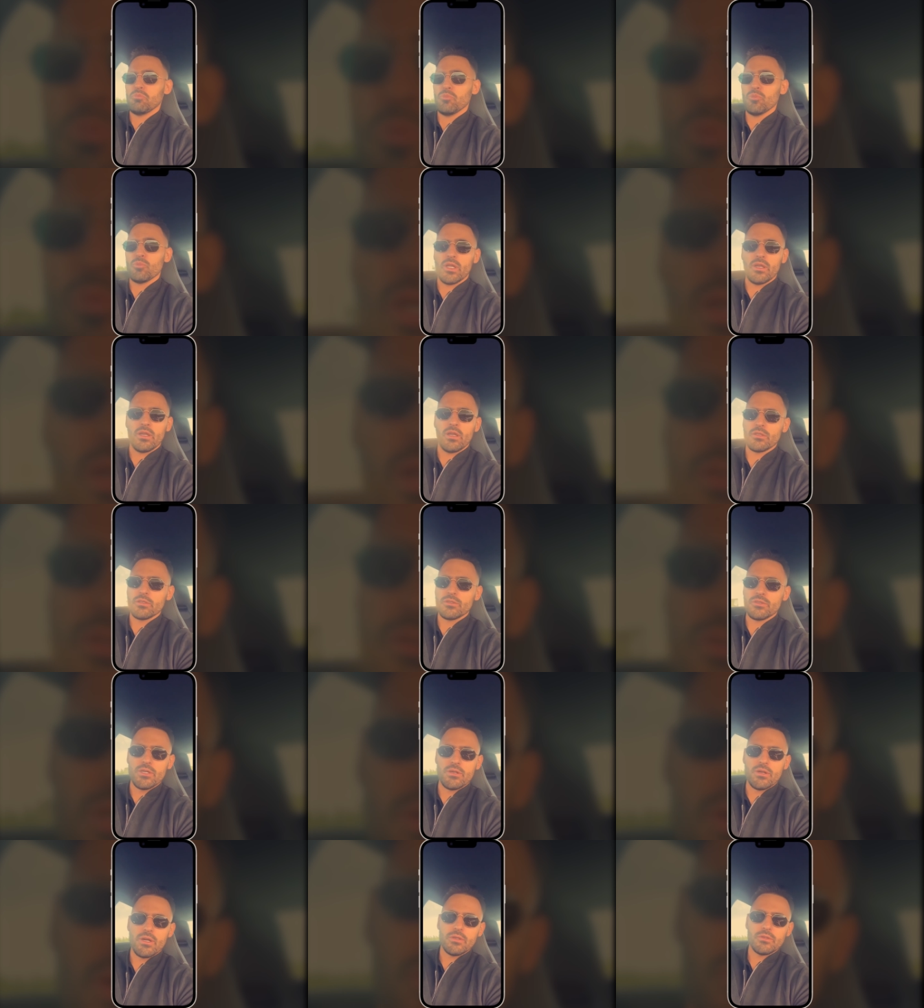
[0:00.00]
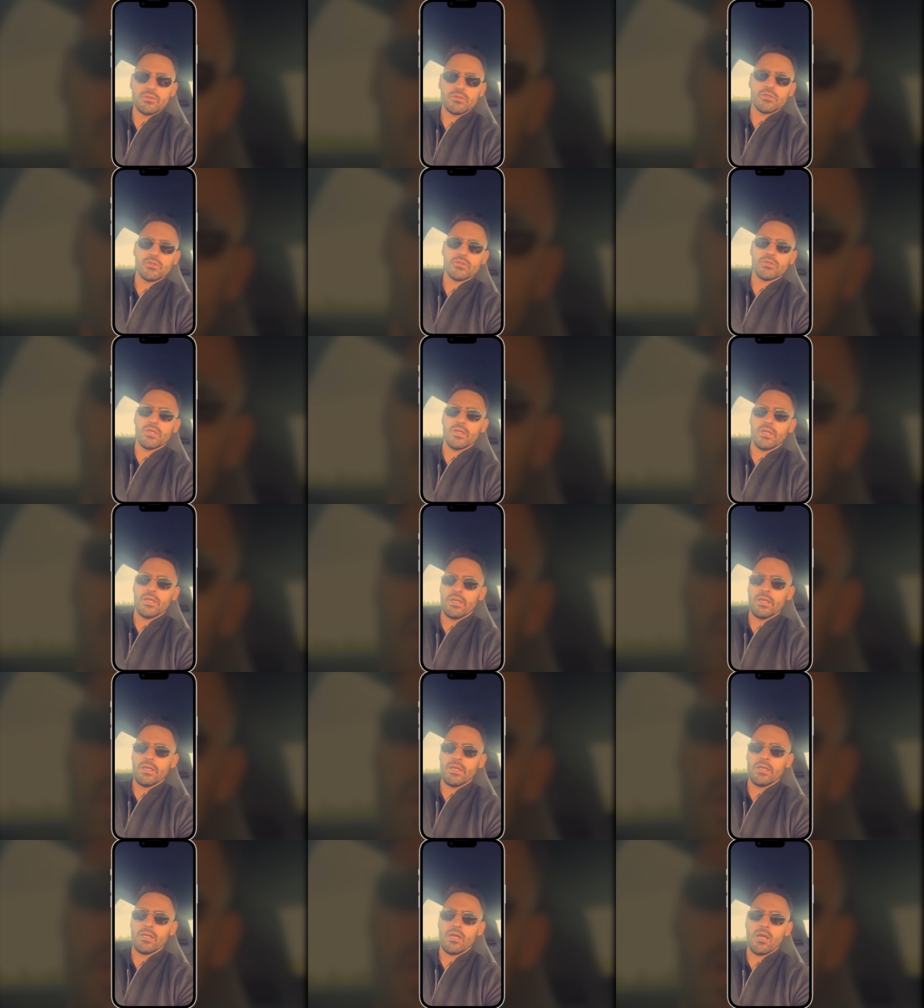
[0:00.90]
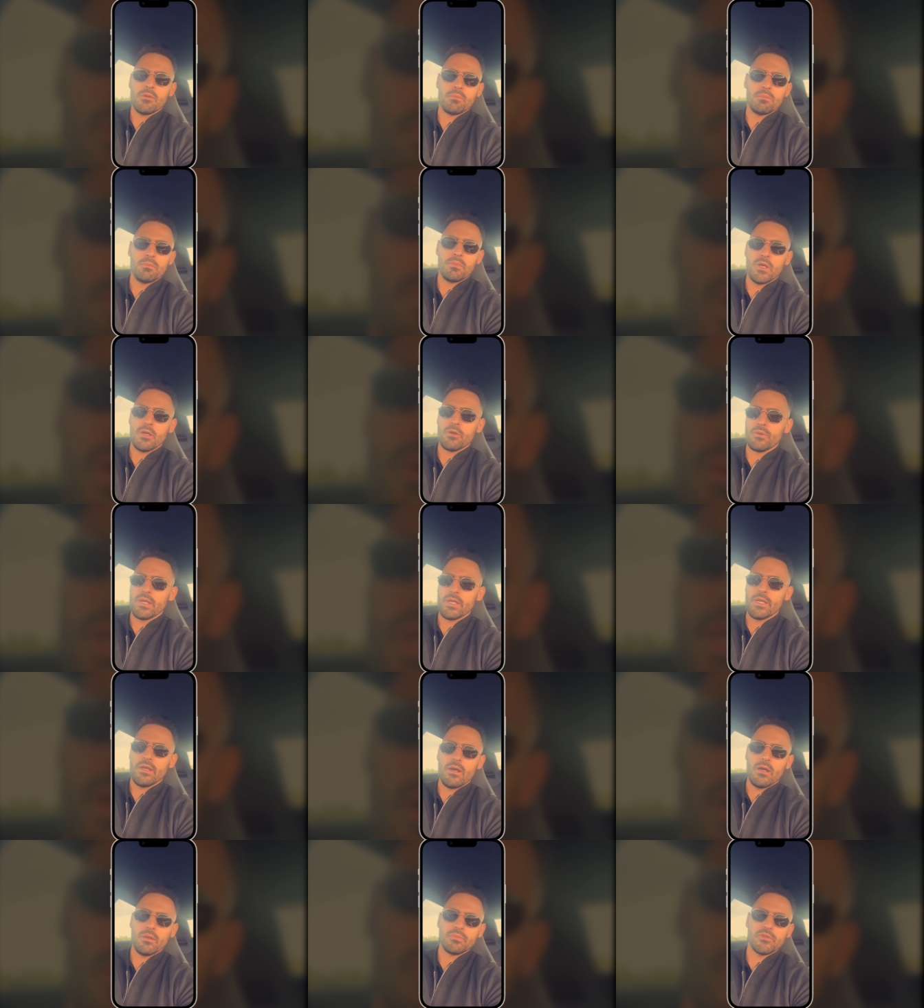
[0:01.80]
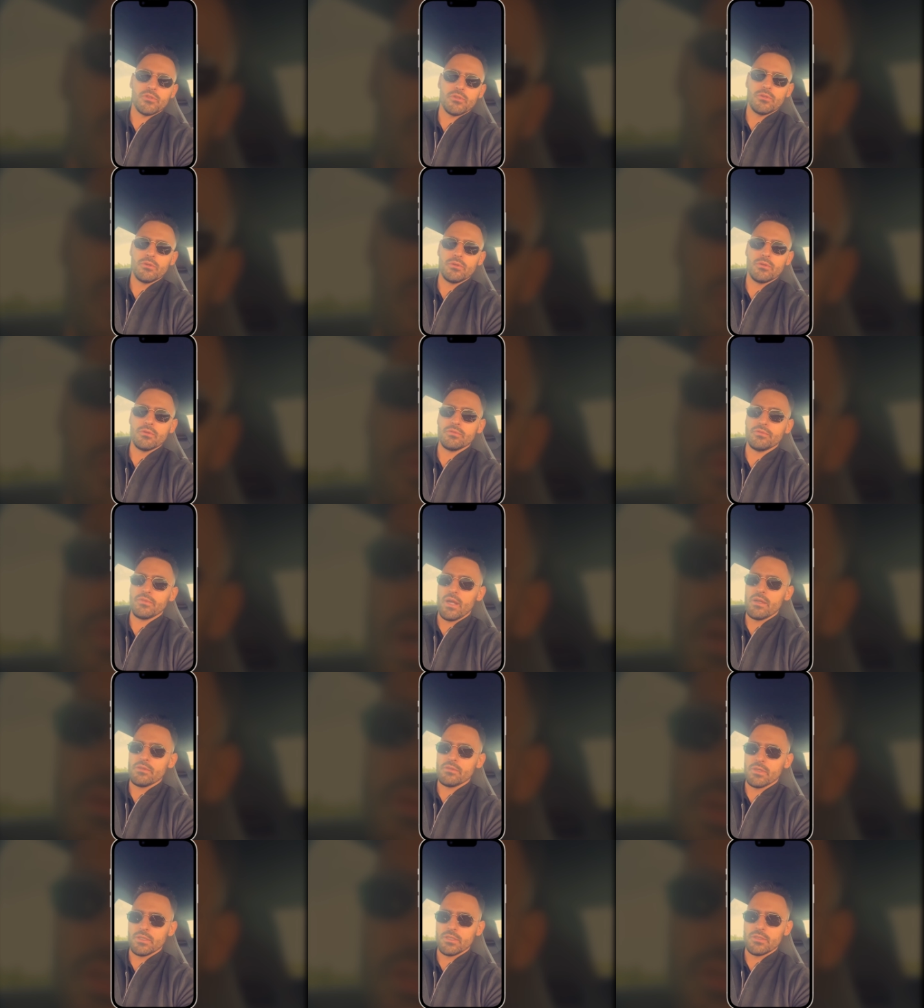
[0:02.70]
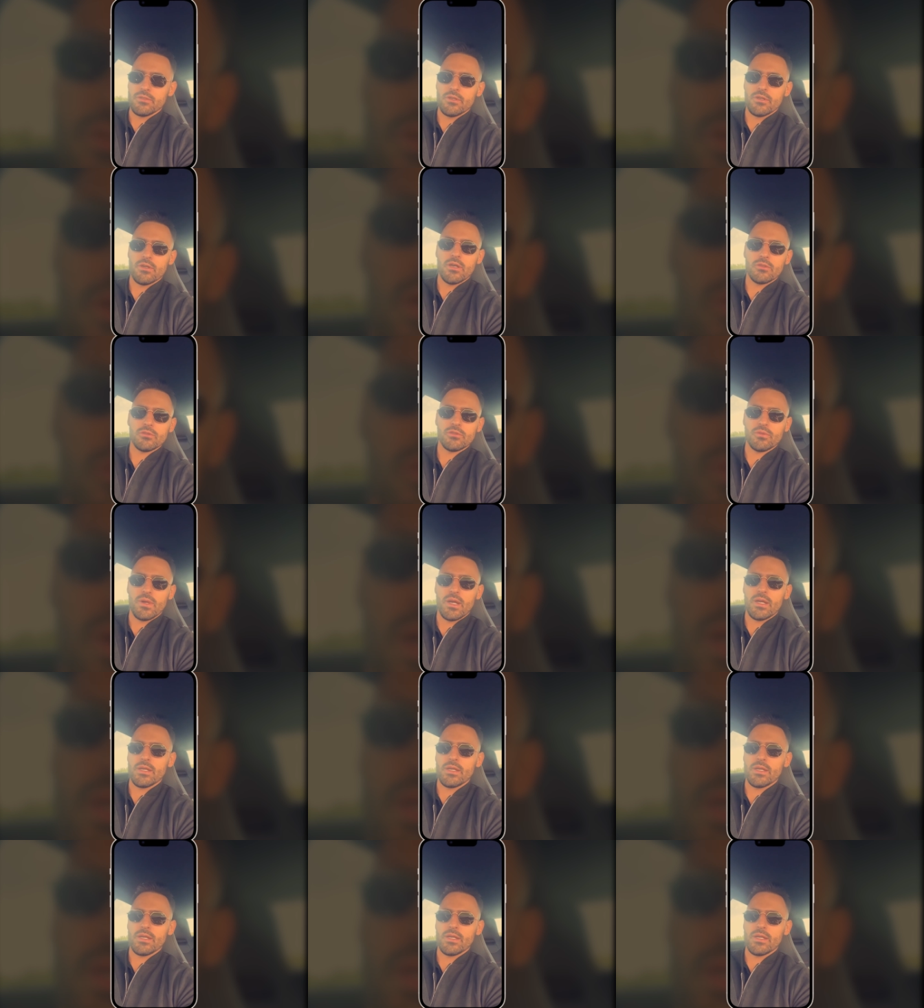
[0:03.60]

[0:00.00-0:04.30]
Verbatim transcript: 100 euros and I'm already up to 500 euros right